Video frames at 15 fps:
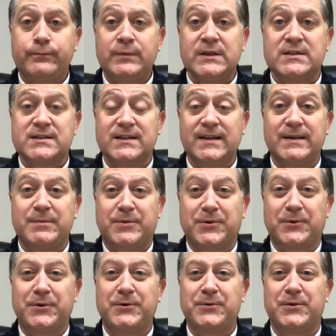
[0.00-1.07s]
sleep
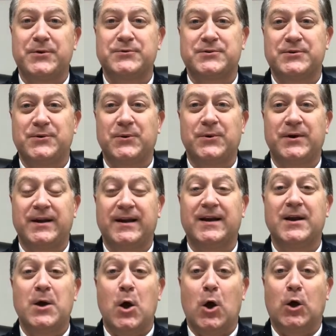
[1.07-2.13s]
through those annoying
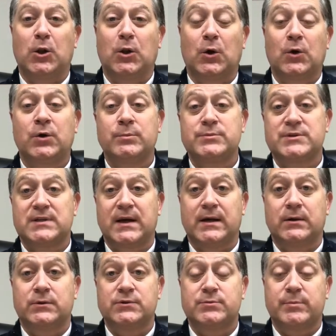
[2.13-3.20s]
alarm
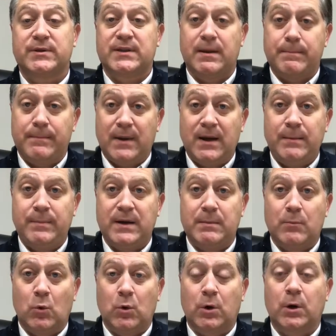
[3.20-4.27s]
sounds, but they may be
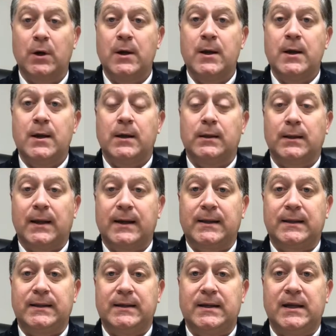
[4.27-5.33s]
more
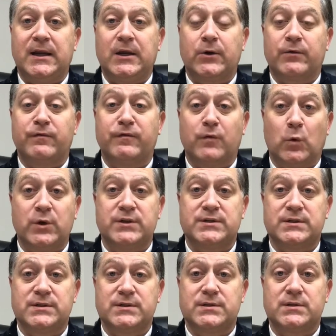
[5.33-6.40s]
likely to hear
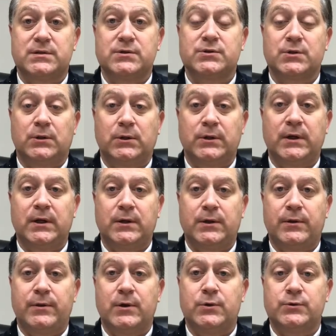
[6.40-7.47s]
voices. So look into
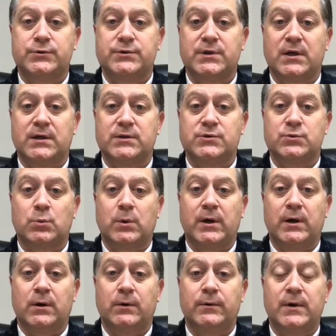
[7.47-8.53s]
those as
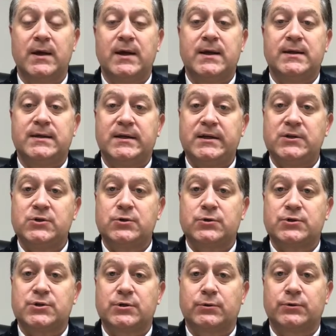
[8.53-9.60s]
well. Teach your
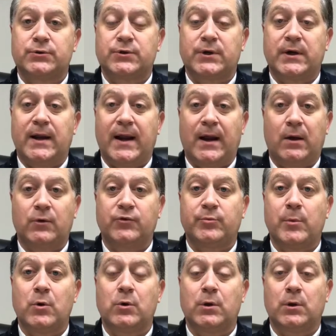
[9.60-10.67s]
children how
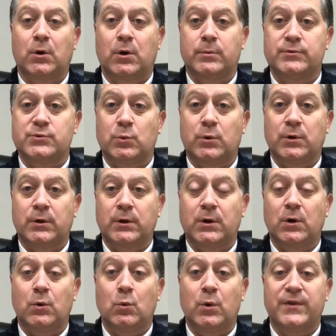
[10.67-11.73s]
smoke alarms work,
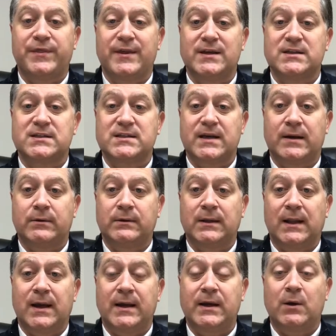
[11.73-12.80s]
what they sound
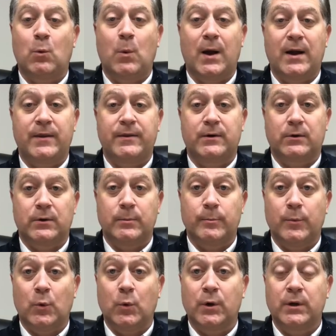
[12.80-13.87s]
like, why they're
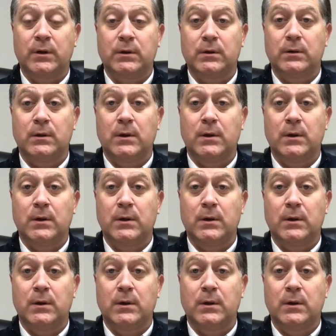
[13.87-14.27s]
important.